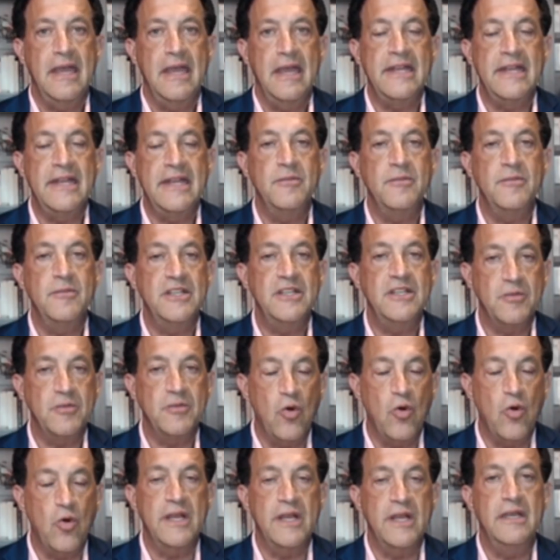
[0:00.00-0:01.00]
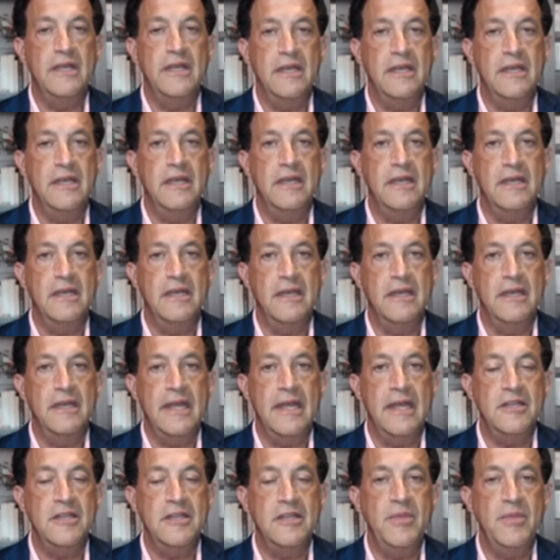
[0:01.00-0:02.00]
and to be supported,
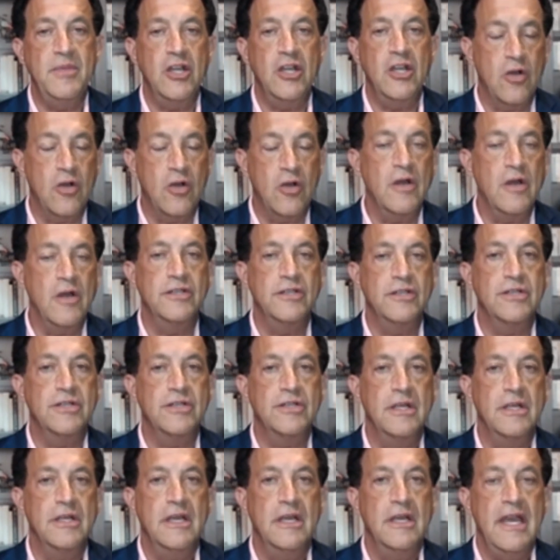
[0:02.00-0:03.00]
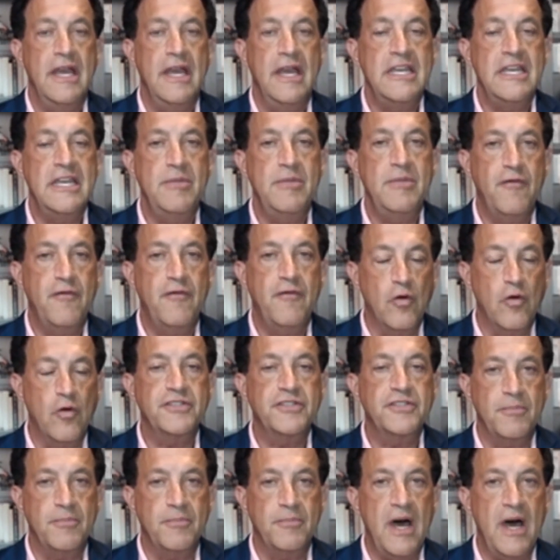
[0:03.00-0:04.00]
and to be encouraged, and to be
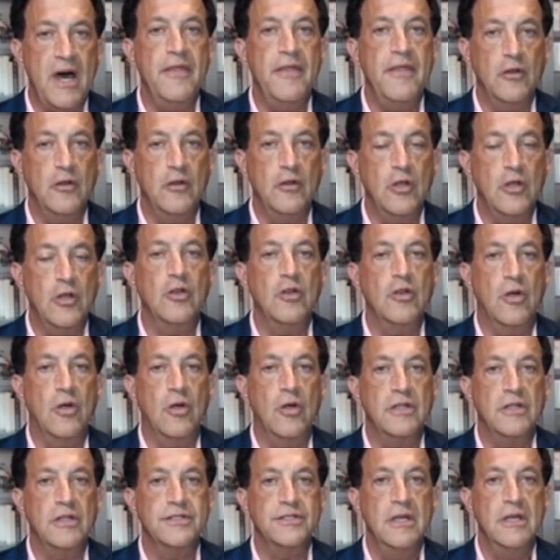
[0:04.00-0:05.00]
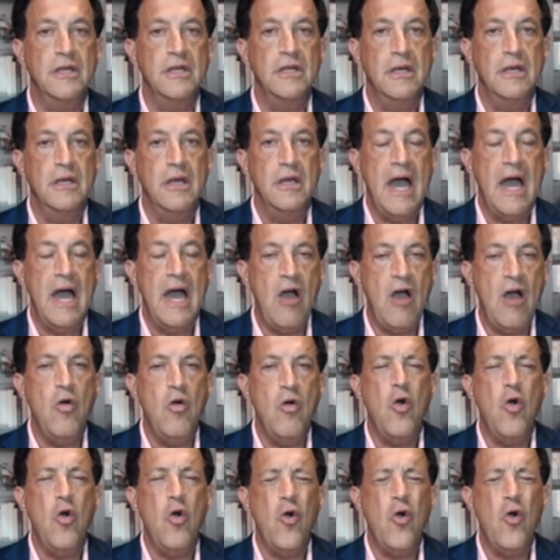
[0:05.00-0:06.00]
forced upon their little girls.
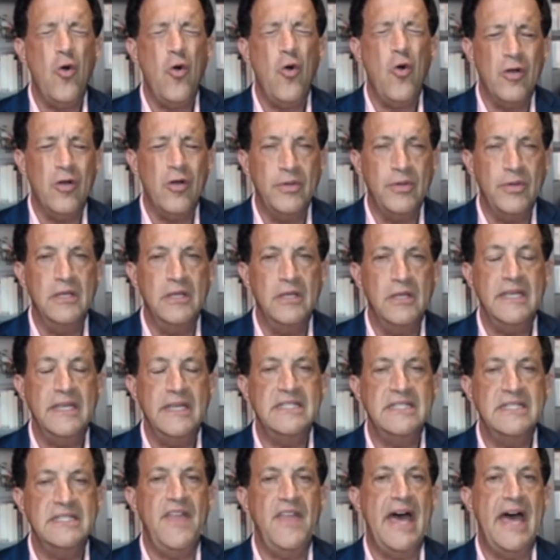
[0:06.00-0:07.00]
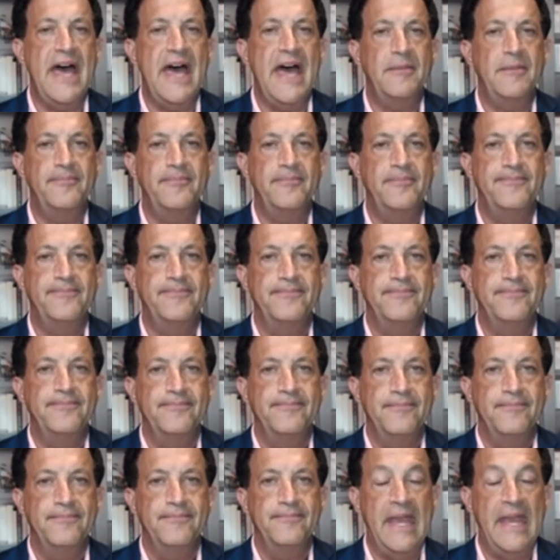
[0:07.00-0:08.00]
How horrible is that?
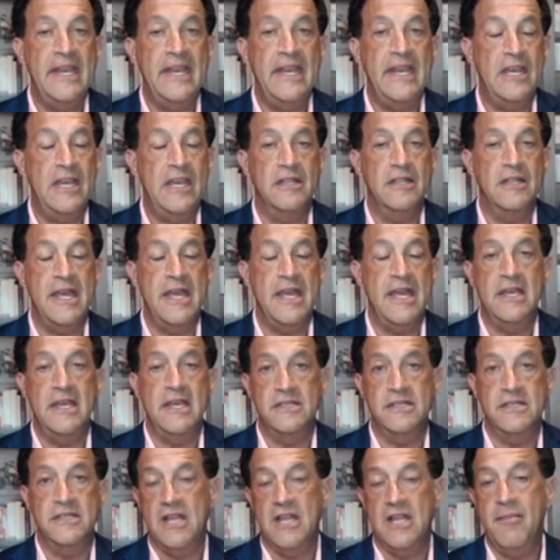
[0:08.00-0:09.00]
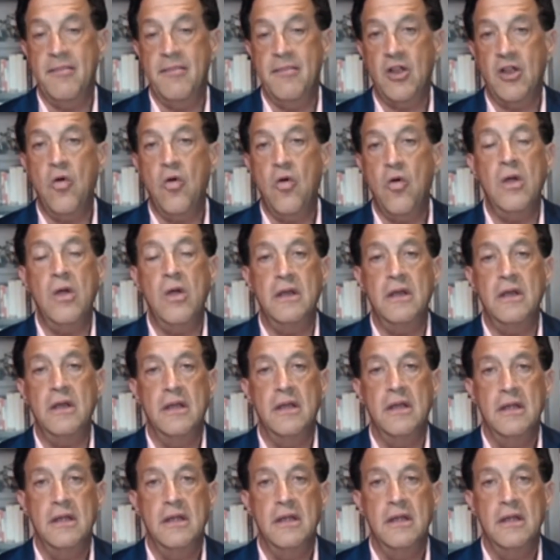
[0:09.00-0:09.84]
And in an Islamic court,